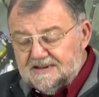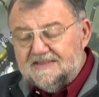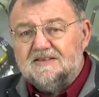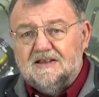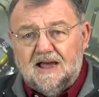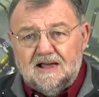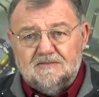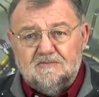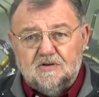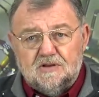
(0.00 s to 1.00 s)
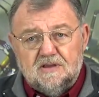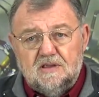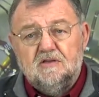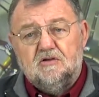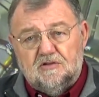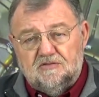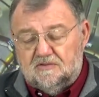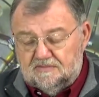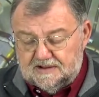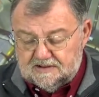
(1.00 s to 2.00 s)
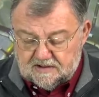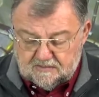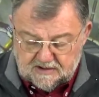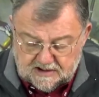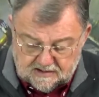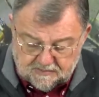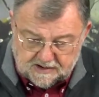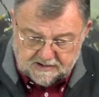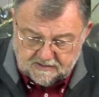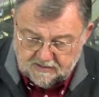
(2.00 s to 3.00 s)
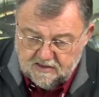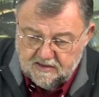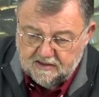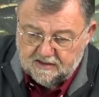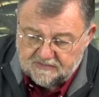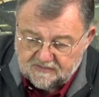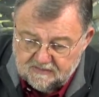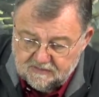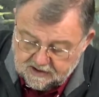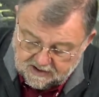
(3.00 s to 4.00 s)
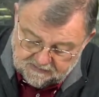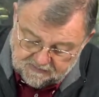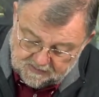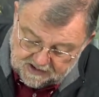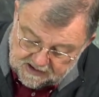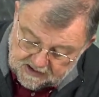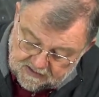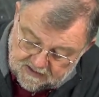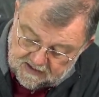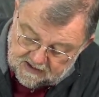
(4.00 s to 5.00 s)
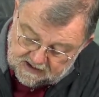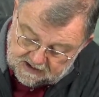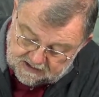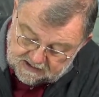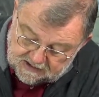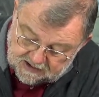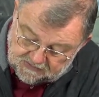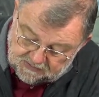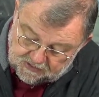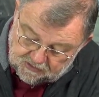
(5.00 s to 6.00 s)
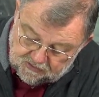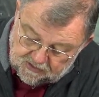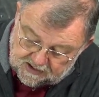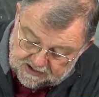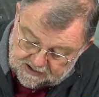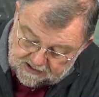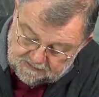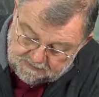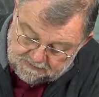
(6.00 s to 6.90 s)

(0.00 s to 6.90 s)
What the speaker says: A power pack is built in. You can charge it using the USB, but even when it is charging you